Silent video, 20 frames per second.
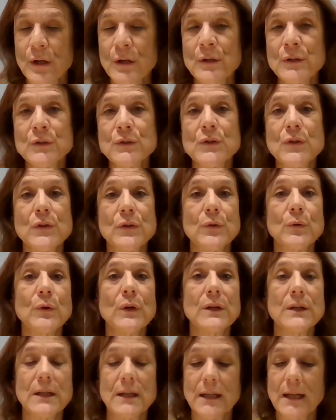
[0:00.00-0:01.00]
so that you
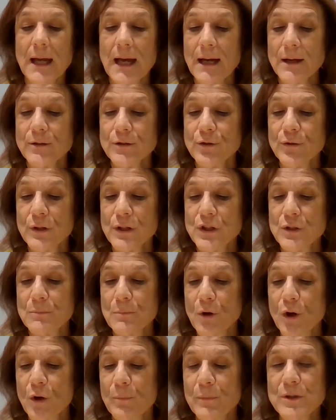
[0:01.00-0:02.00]
can encounter each
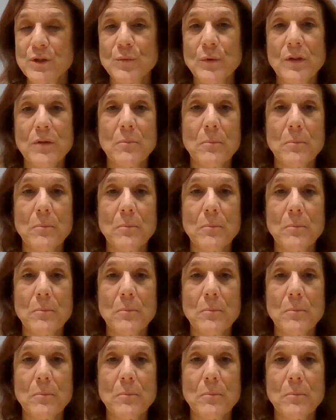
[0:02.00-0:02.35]
moment with